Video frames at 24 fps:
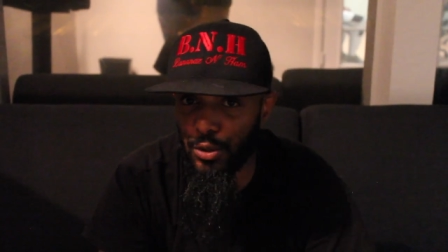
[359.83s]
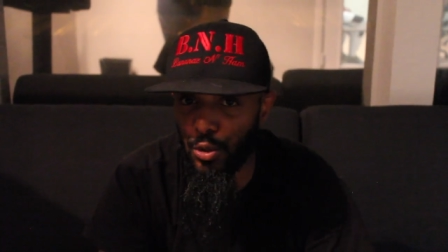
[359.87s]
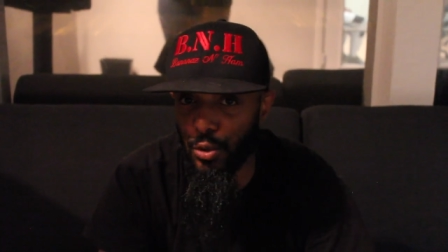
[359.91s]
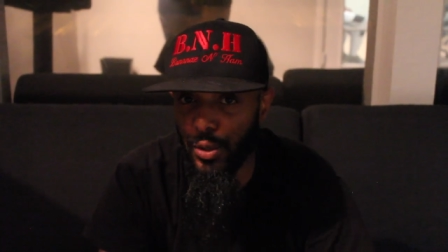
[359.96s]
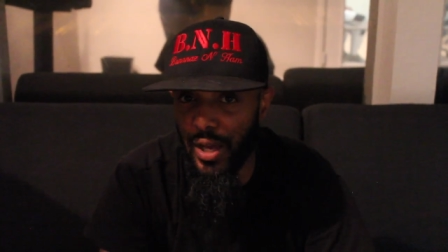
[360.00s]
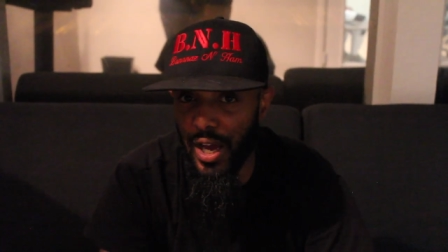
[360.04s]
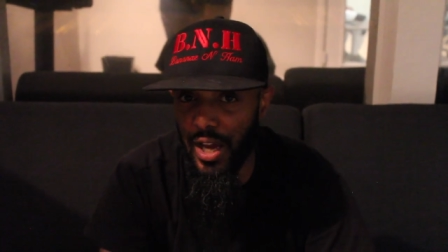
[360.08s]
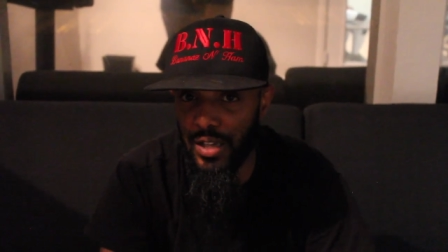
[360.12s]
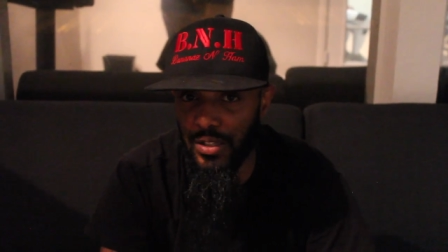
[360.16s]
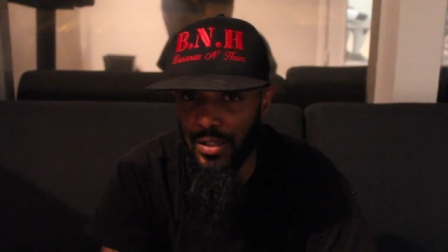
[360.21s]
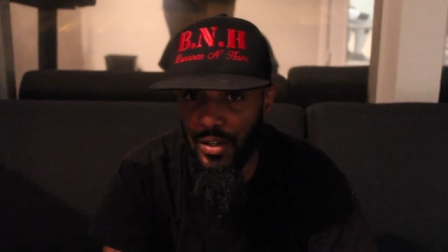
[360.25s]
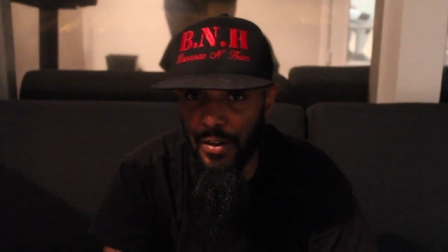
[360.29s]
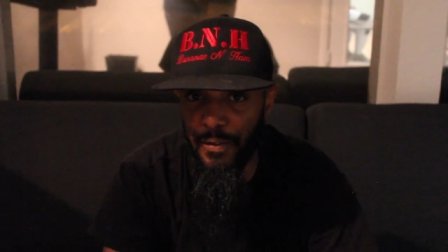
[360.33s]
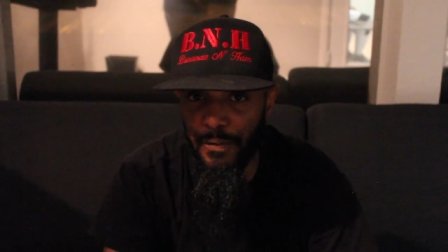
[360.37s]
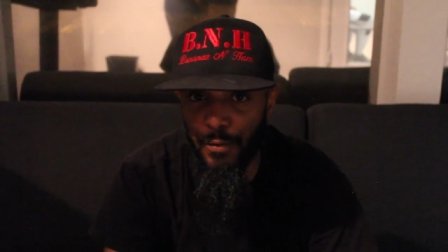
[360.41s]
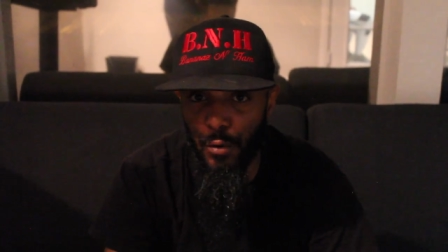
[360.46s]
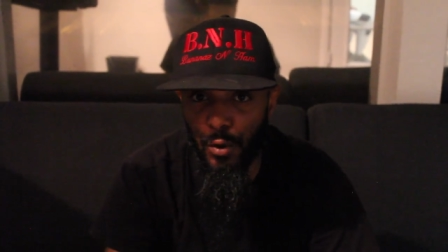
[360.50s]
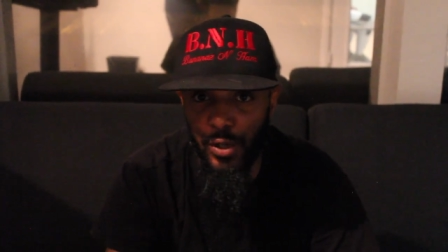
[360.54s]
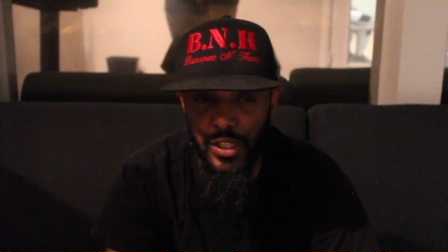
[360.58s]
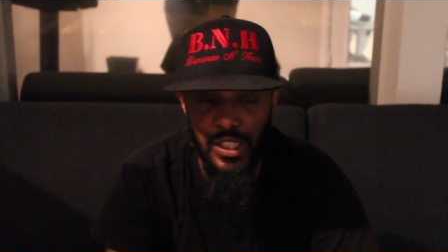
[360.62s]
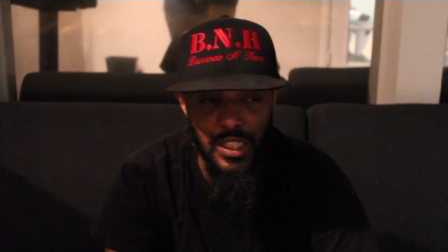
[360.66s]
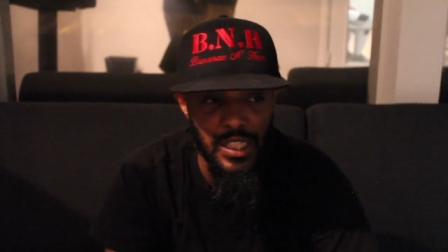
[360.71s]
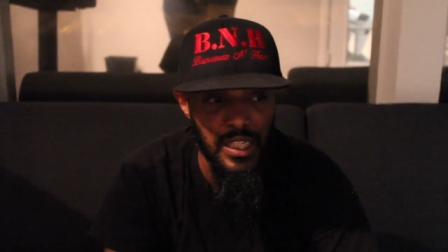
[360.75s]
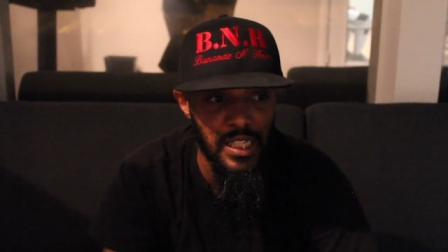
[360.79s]

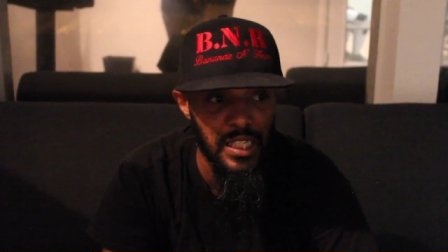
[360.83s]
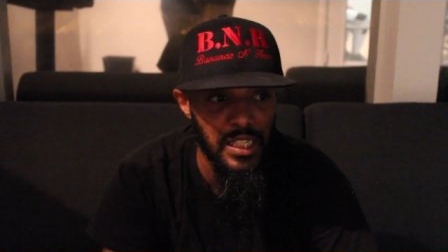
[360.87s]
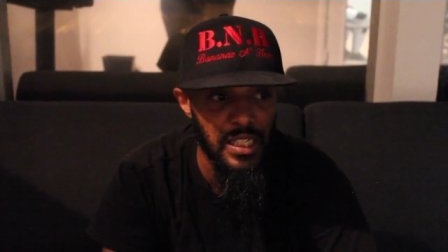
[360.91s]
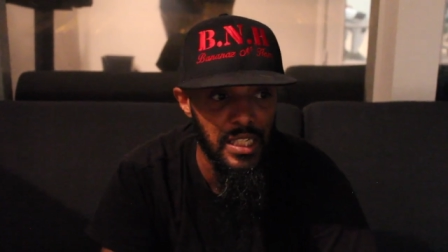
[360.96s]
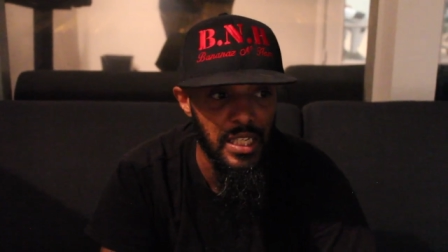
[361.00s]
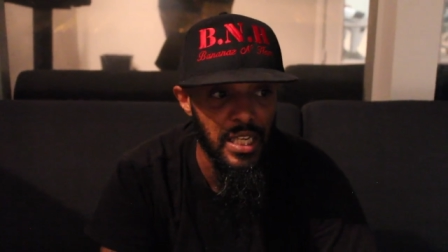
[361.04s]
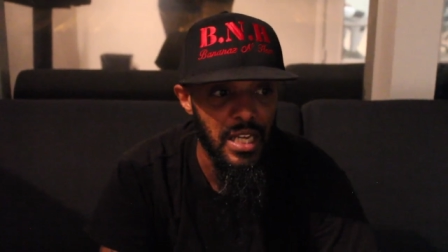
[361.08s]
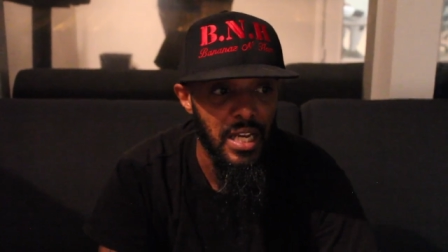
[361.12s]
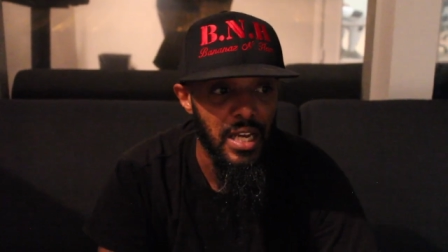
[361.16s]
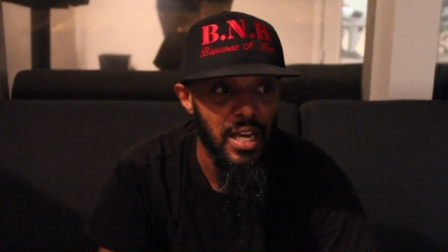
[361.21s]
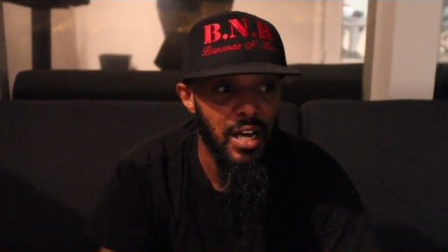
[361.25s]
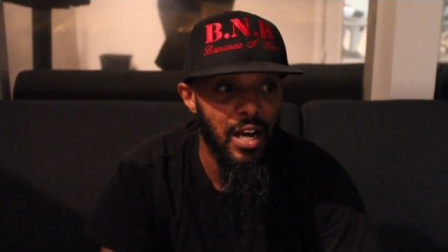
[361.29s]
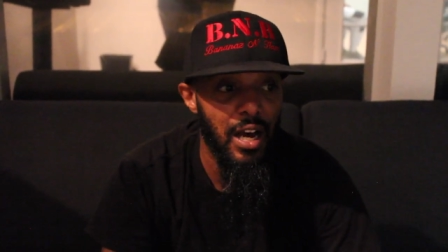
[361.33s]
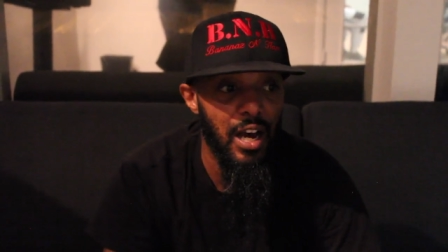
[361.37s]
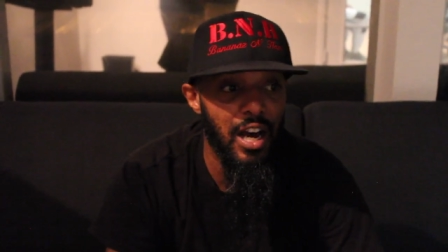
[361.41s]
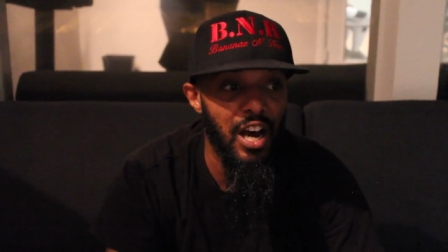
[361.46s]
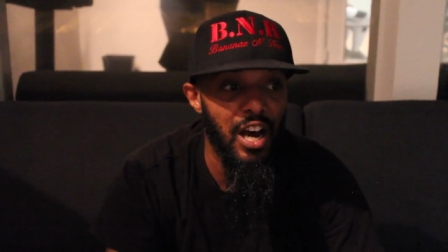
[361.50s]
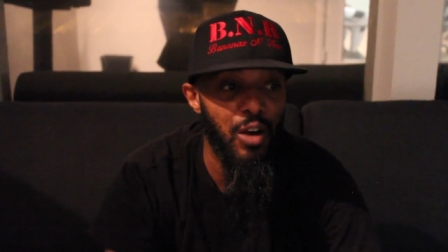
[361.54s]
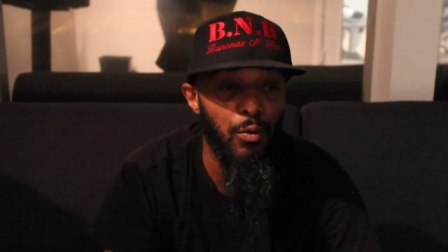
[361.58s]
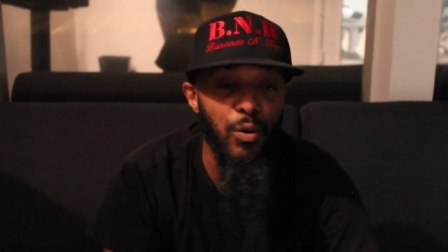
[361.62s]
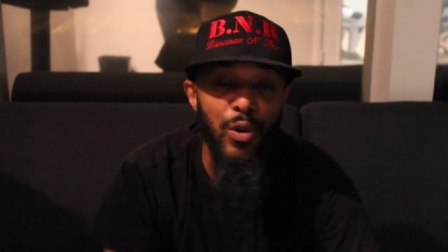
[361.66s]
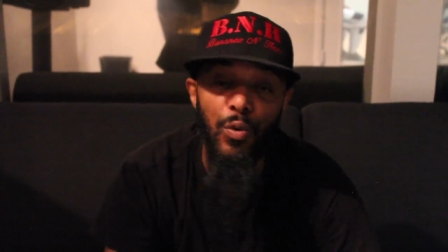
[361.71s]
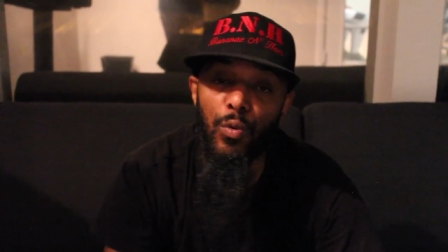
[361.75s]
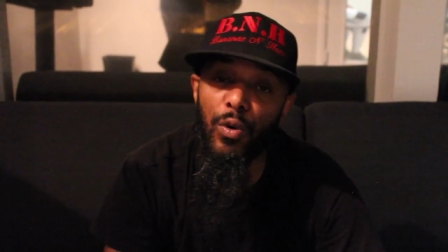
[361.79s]
2014.
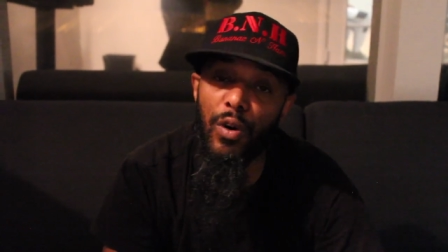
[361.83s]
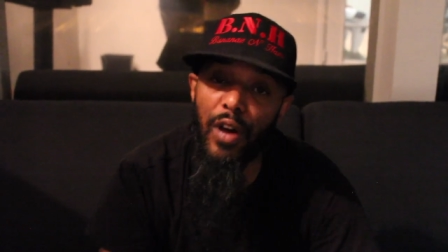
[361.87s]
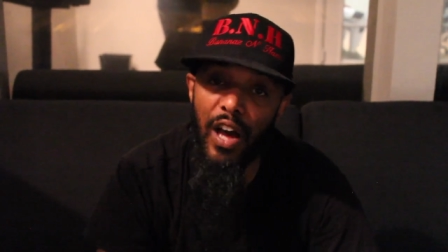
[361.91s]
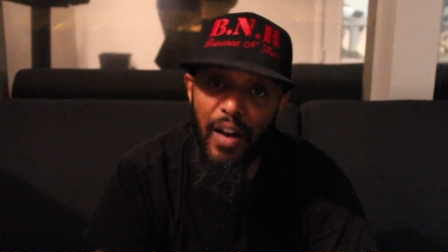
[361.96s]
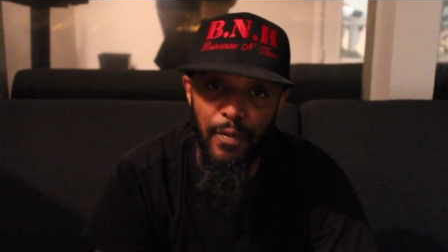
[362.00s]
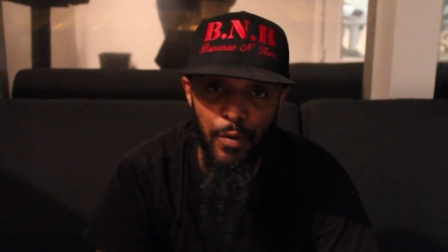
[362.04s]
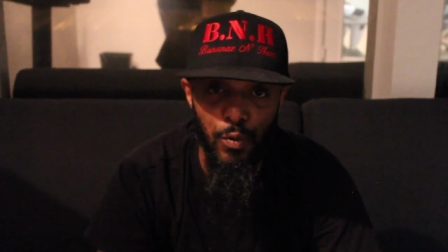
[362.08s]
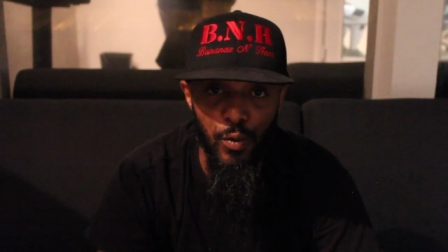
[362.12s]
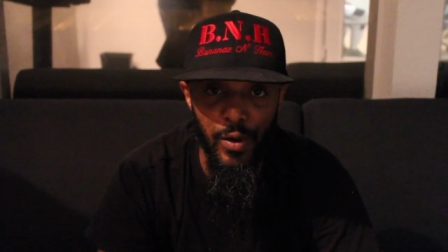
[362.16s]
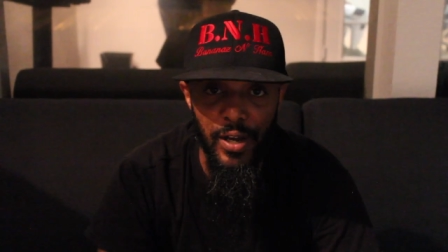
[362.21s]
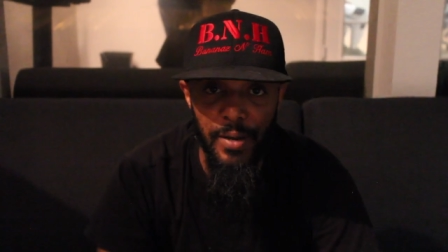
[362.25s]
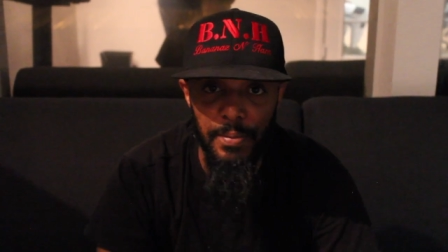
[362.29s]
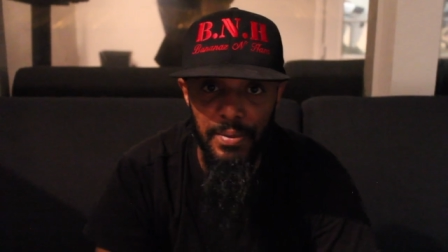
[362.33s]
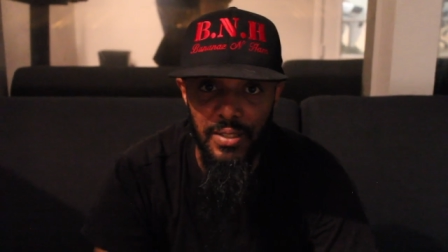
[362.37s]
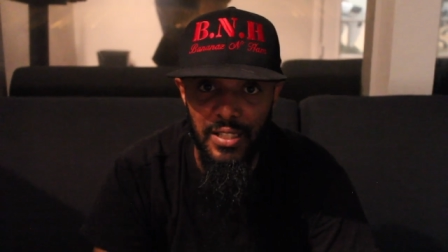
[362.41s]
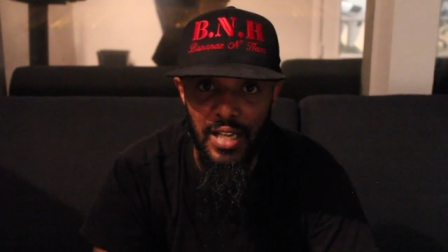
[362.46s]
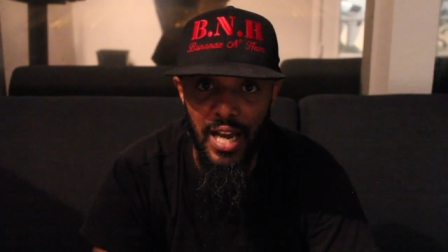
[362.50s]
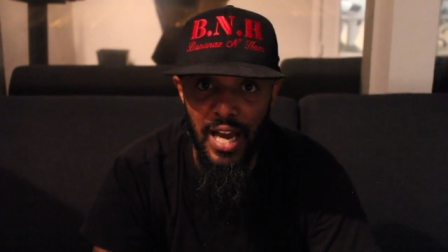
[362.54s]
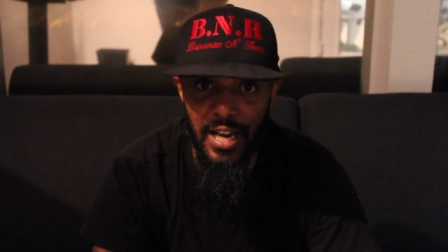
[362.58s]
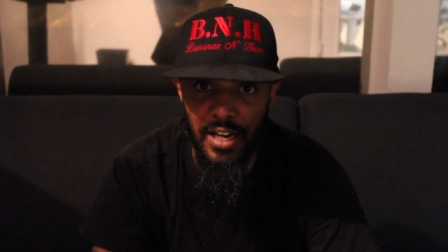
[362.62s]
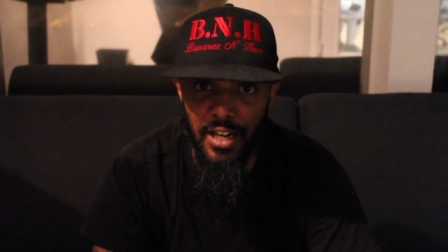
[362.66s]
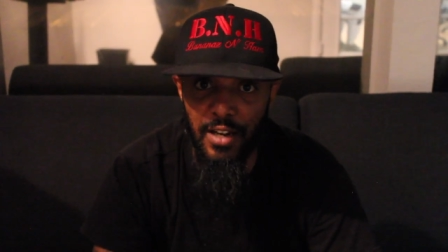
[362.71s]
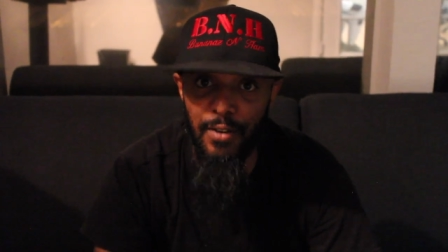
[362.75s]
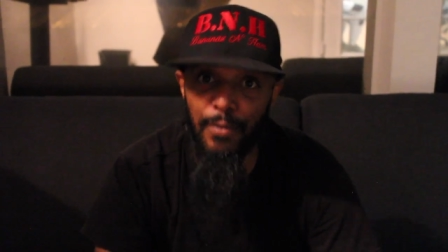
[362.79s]
Uh, we will have a
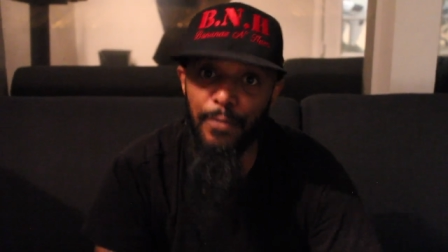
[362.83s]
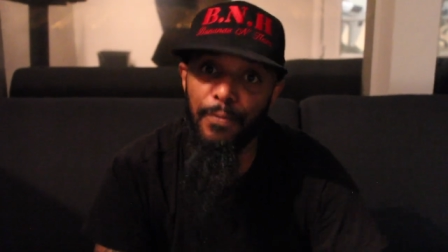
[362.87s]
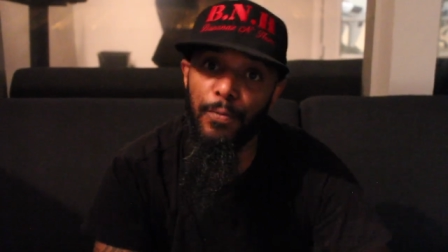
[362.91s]
website up